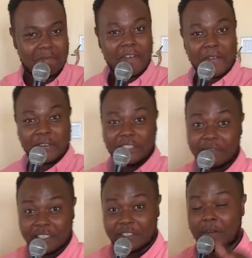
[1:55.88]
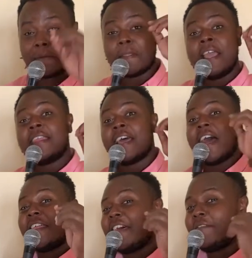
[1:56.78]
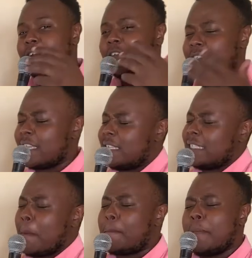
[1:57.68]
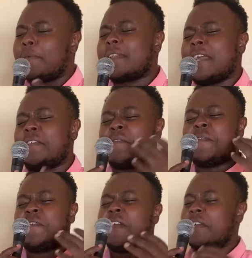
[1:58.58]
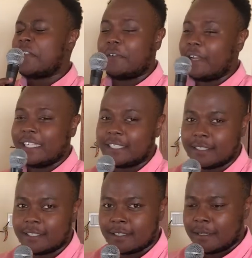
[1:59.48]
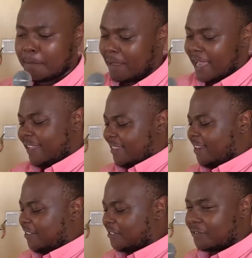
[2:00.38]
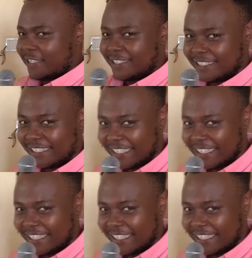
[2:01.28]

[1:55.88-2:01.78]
before we continue this story, the other advantage of sexting is that people get very courageous behind their little screens.